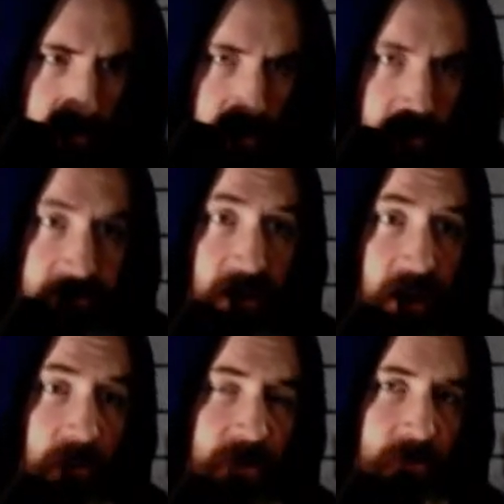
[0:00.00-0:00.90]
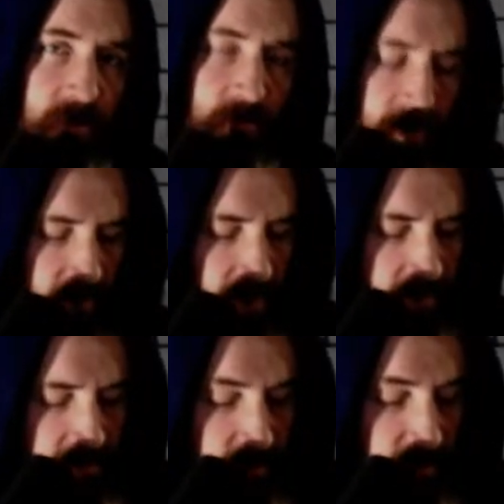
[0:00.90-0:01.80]
That's a happy chord, believe it or not.
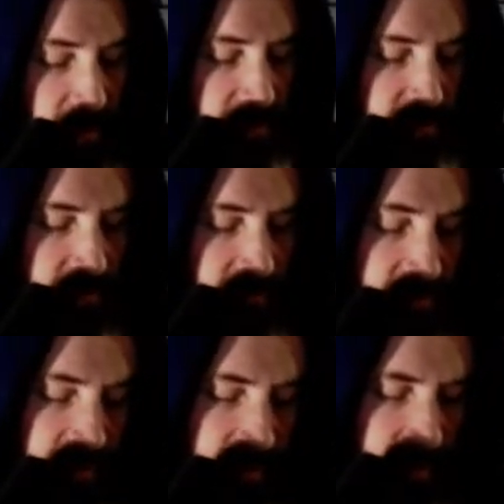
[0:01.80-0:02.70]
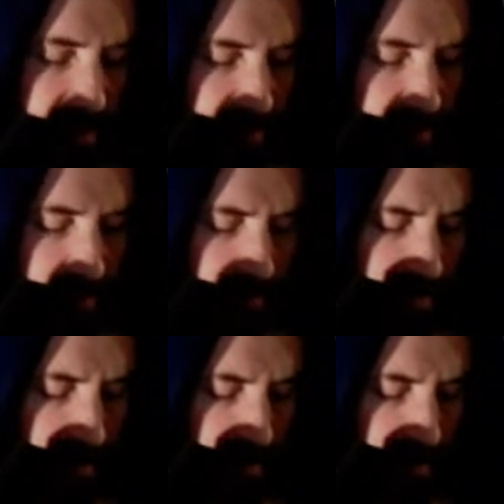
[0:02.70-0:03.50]
That's a major. That's a D major chord.